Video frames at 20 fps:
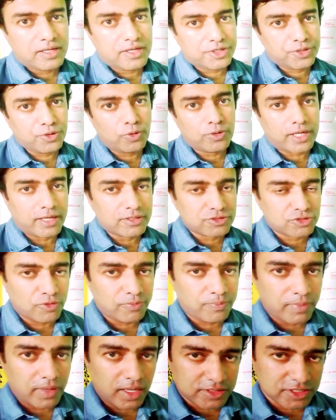two types
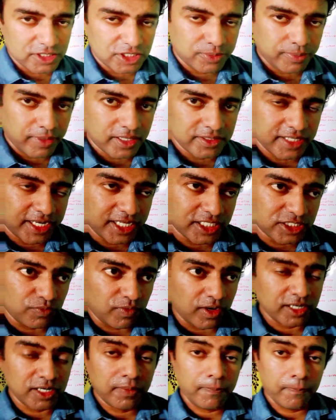of RCC piles. That is
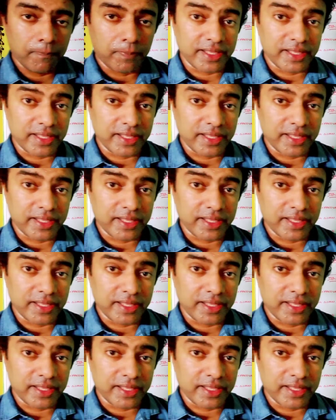one